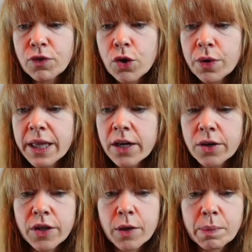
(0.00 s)
flow and
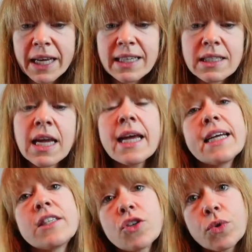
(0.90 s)
their place.
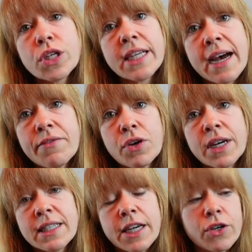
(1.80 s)
It's so good to have you
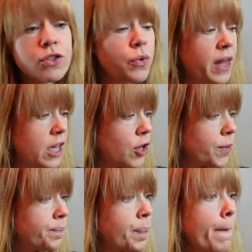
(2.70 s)
guys here. So thank
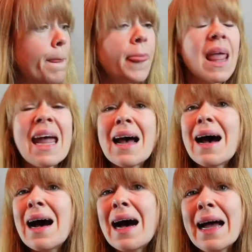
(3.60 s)
you.
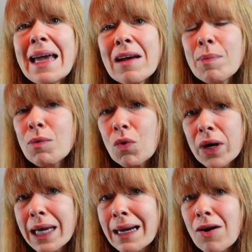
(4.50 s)
I have been
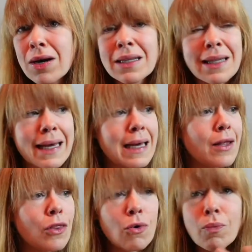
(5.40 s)
working on like
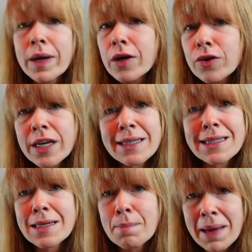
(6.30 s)
the
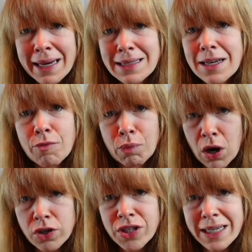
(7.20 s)
weirdest mix of
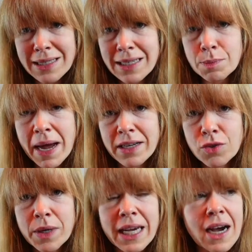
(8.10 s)
projects
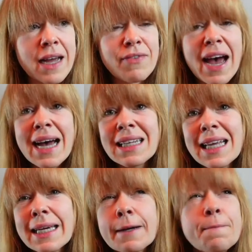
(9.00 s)
past week. I've had
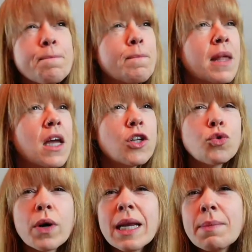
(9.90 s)
like
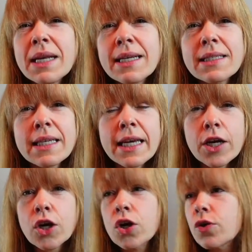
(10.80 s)
20 minutes
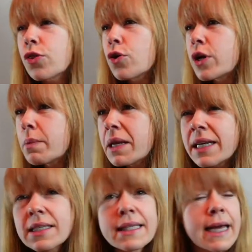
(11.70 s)
here, 30
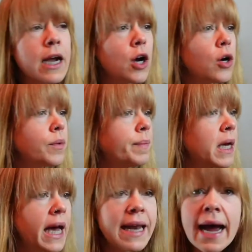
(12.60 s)
minutes there,
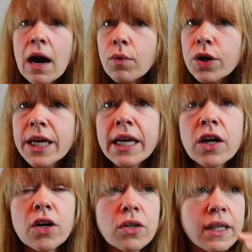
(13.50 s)
an hour
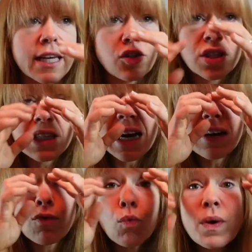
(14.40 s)
here, like just
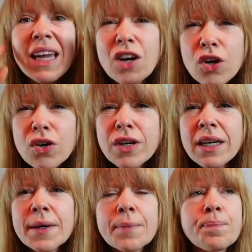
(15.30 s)
kind of weird
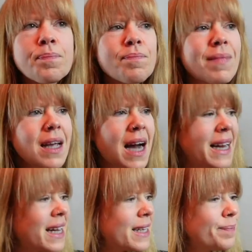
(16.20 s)

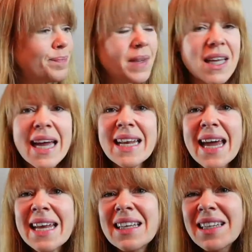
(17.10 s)
kind of,
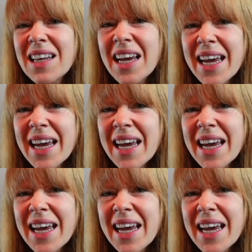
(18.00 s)
and